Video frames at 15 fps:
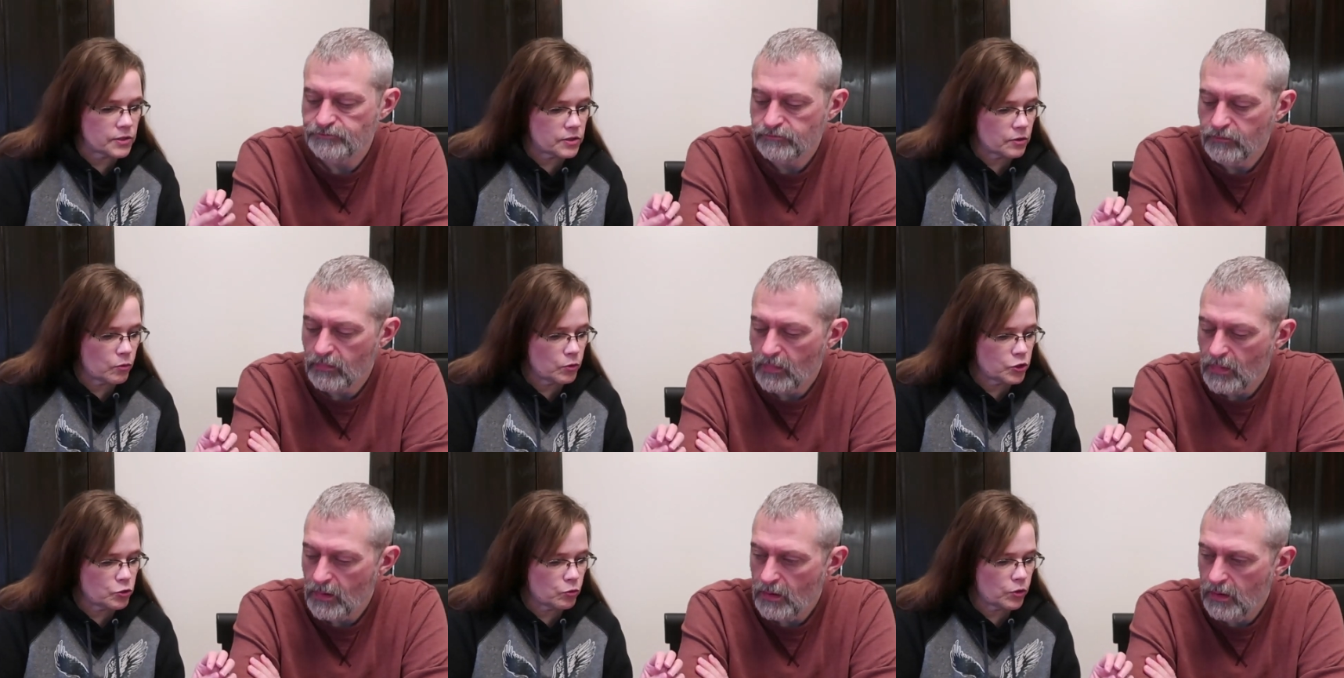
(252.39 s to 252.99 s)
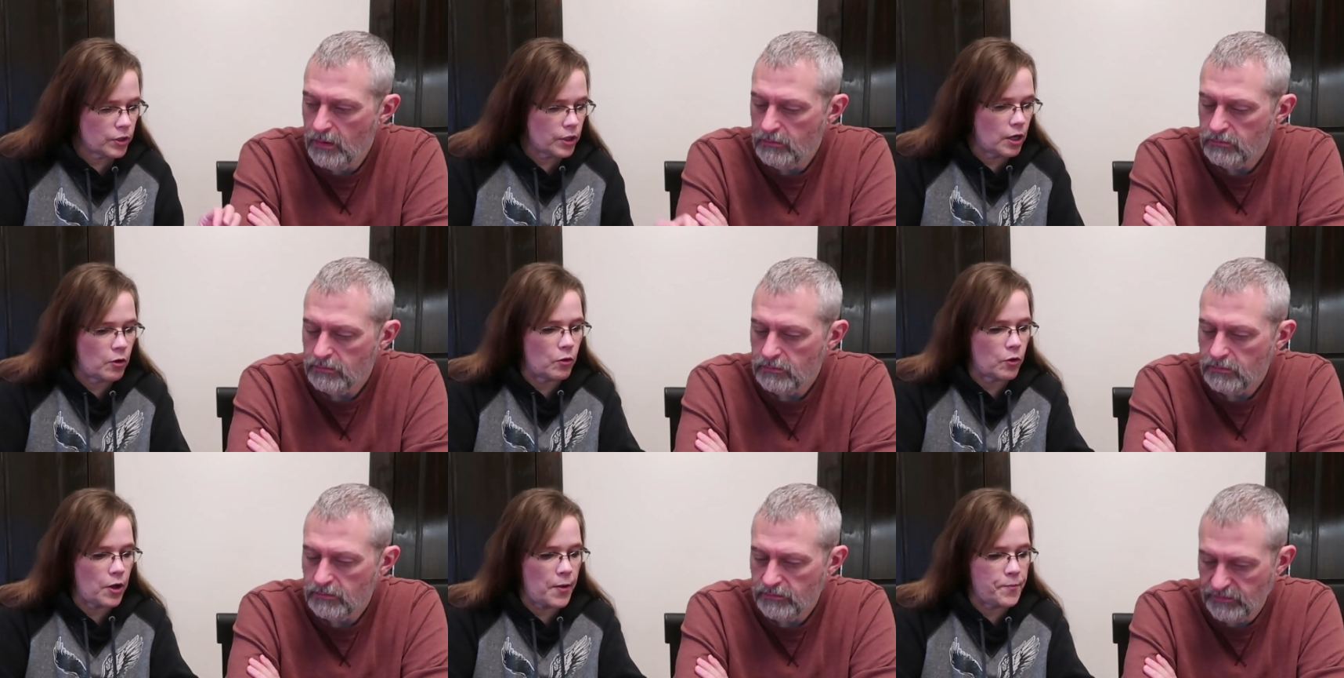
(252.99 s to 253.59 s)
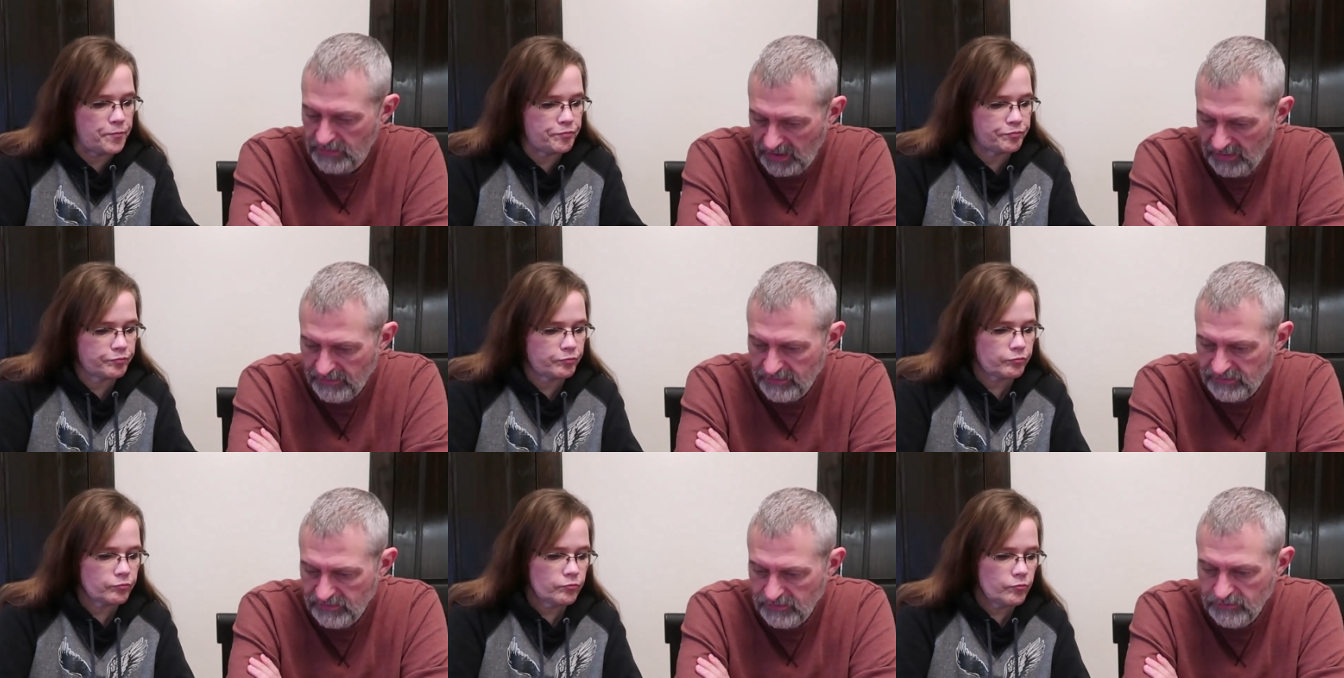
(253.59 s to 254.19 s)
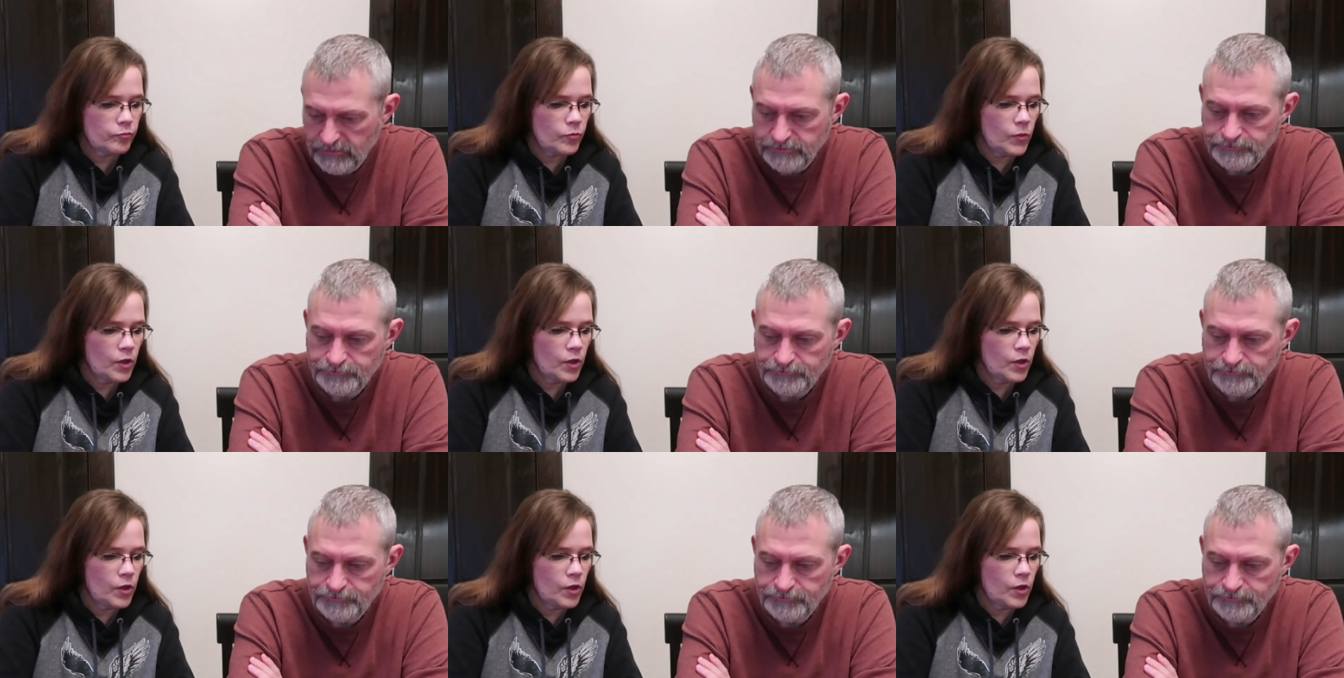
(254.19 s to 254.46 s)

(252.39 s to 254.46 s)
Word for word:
Speaker 1: Bit. Which one? Oh, okay. Yeah, the two.